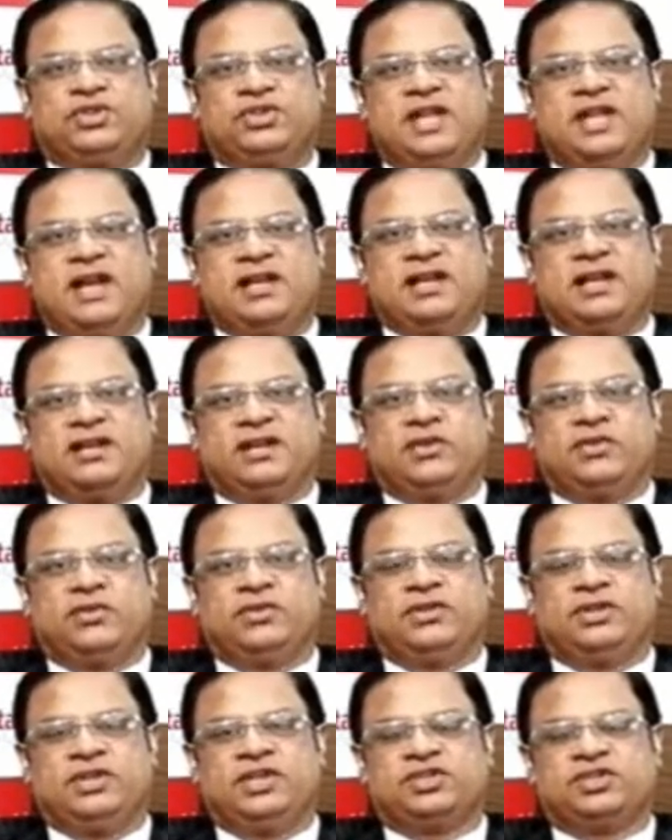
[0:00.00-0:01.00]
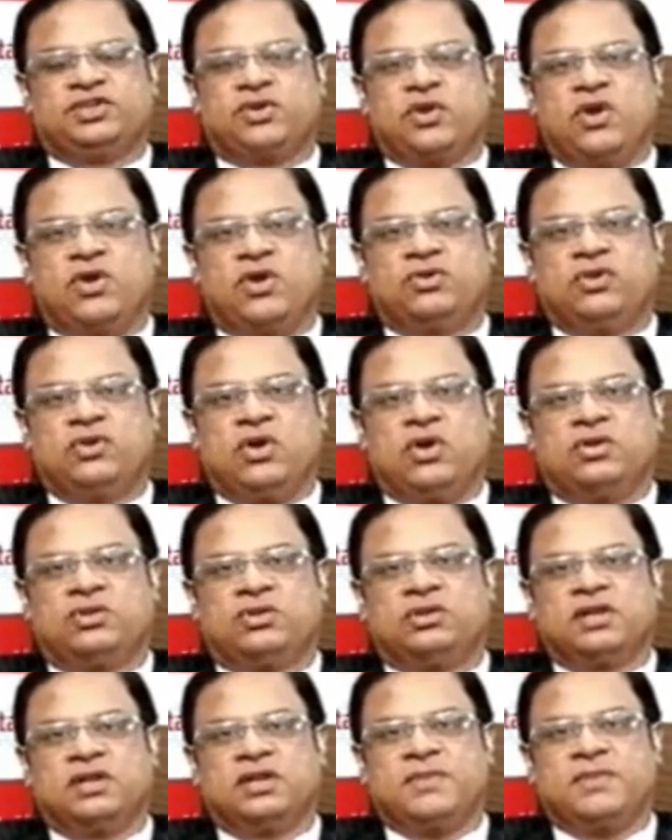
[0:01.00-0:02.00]
that the strong
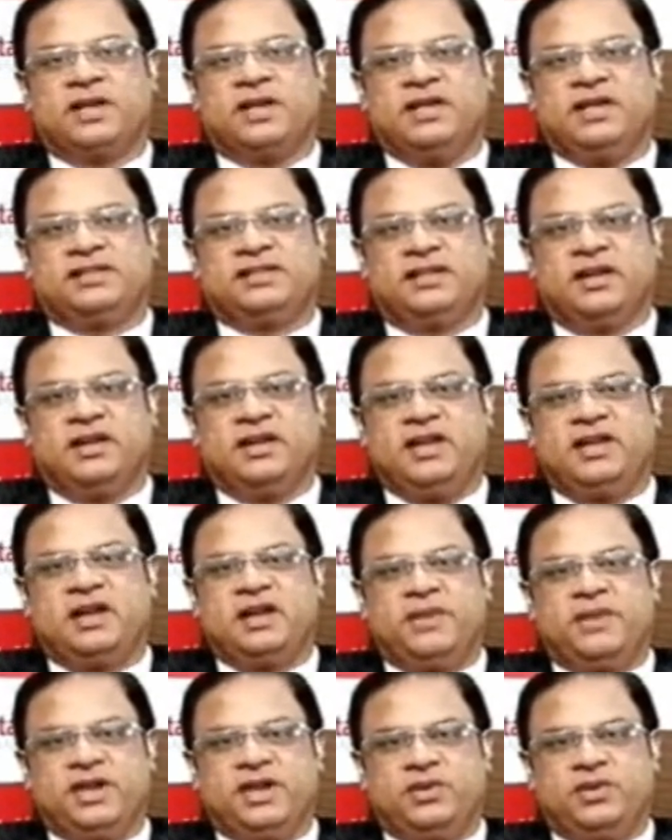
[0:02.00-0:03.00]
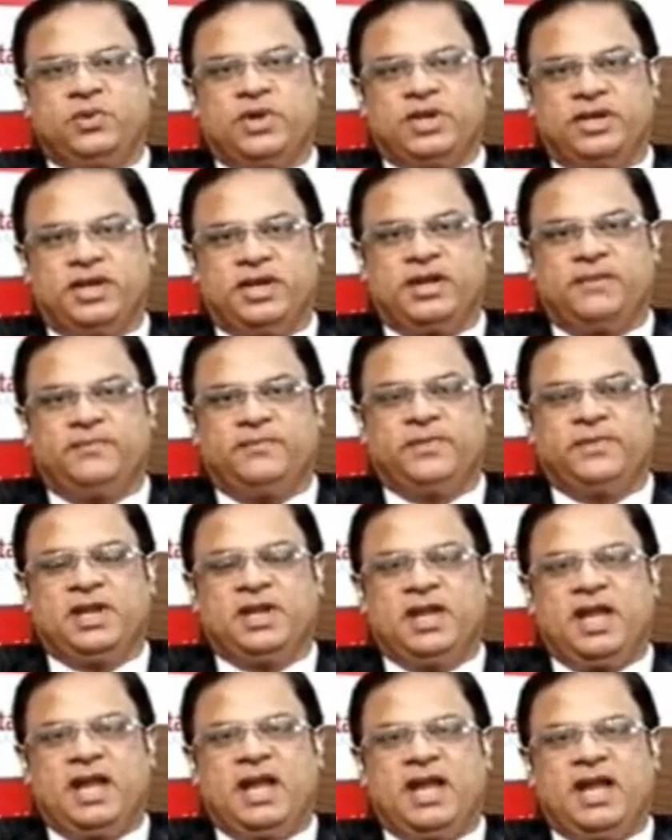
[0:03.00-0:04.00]
long-term money is clearly coming into India,
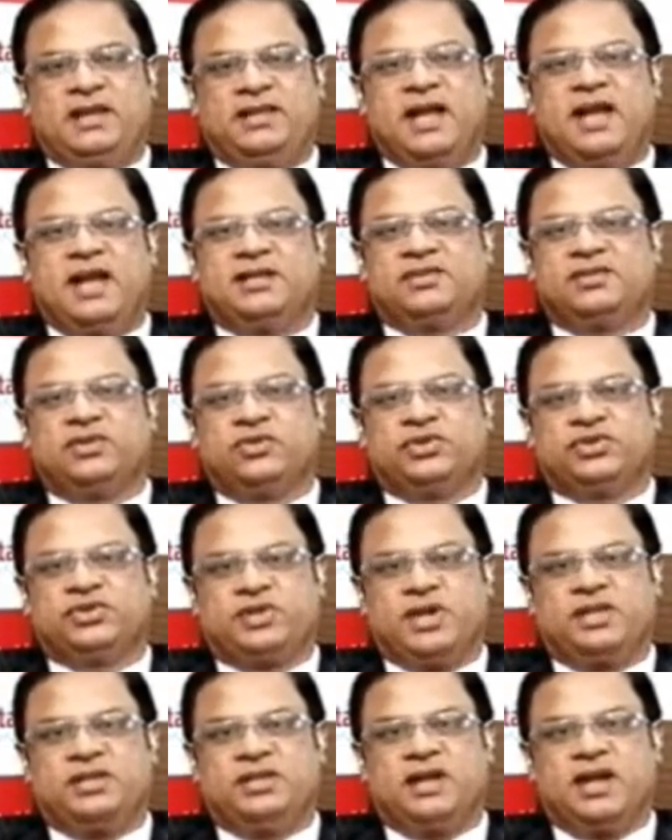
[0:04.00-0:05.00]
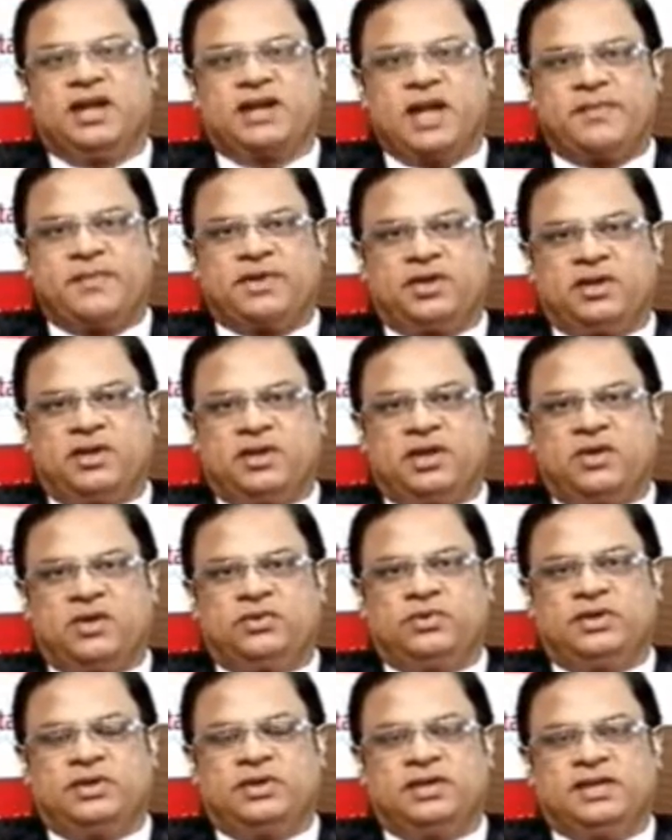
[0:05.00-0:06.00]
and that is going to strengthen our capital
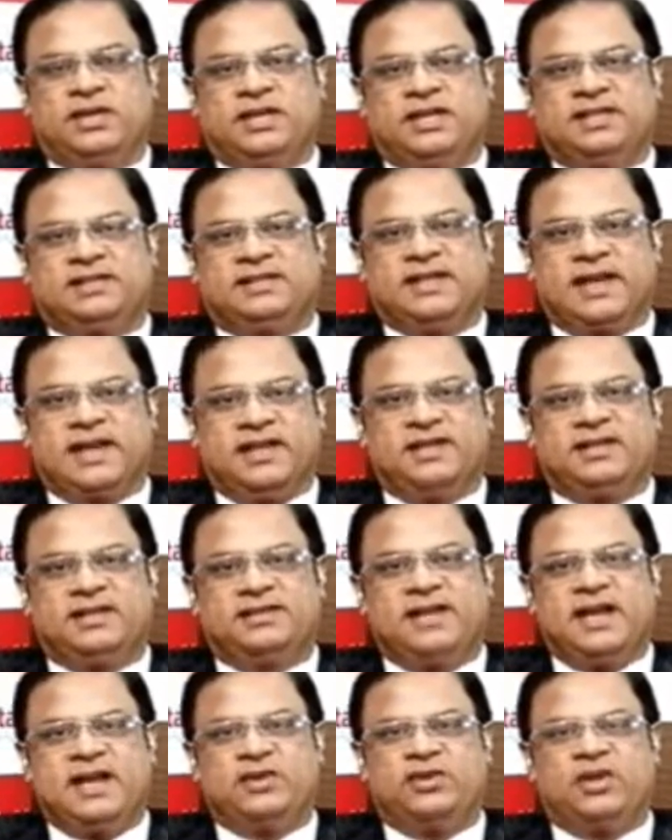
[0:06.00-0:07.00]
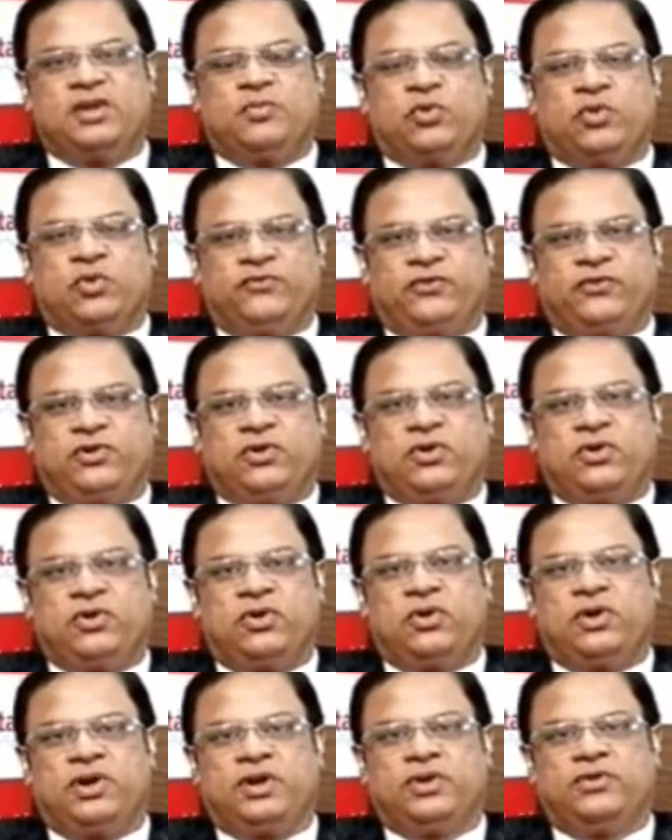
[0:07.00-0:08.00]
account. Second is that on the
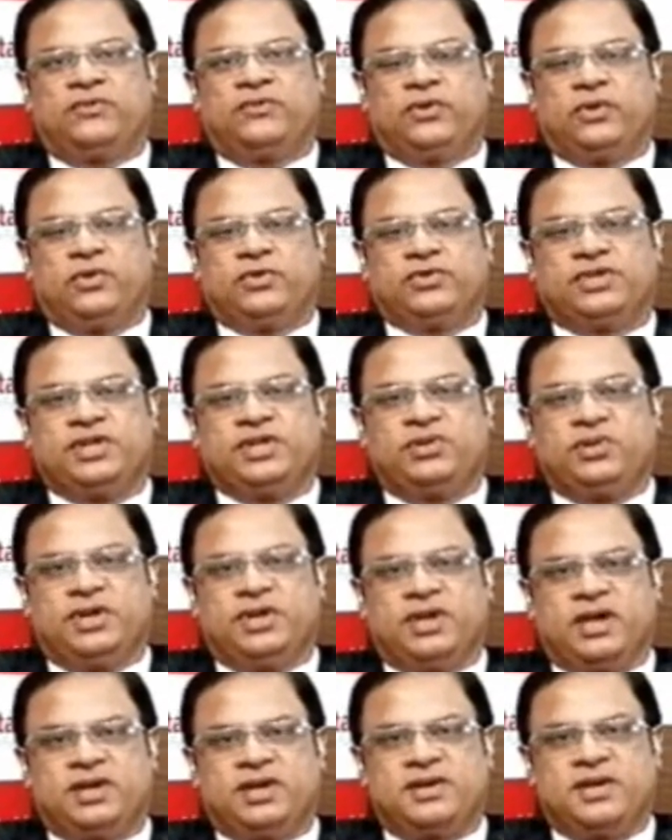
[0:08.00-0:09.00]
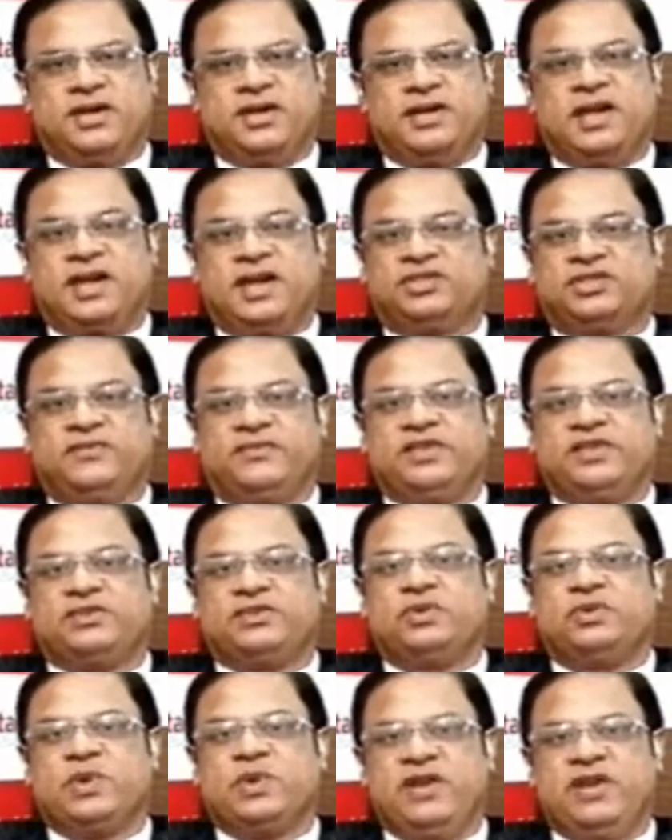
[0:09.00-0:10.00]
portfolio flows into the country, last year we
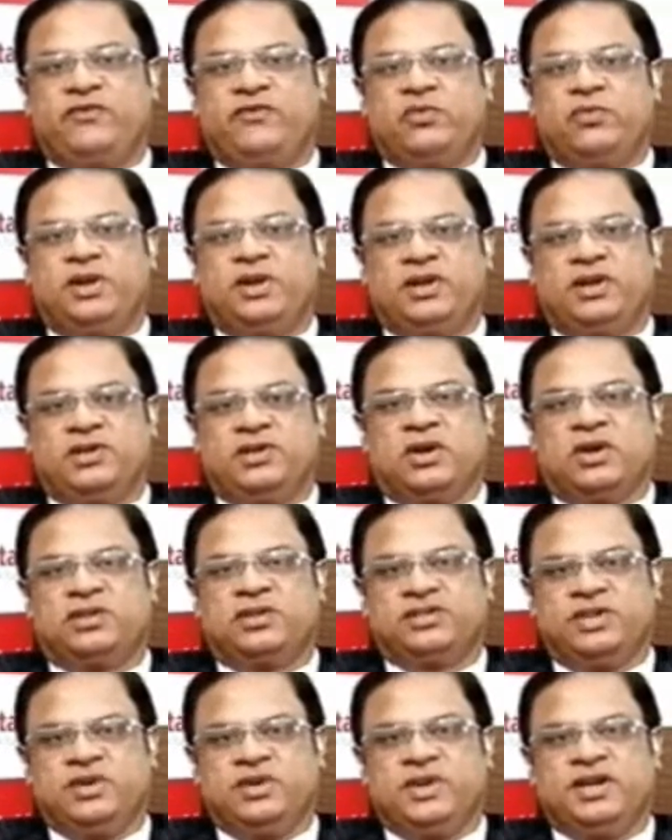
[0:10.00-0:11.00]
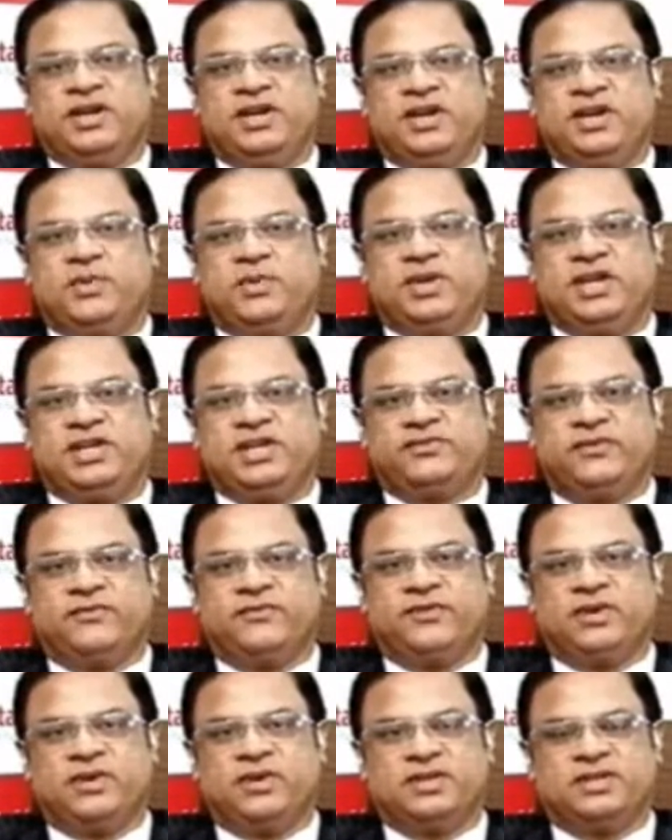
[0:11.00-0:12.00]
saw $24 billion into Indian equities from
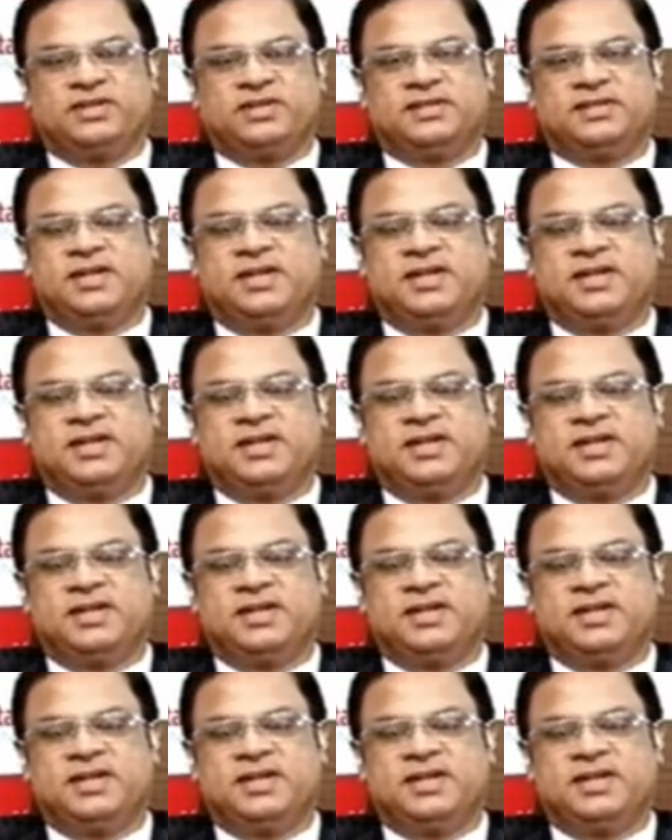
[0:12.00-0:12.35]
foreigners.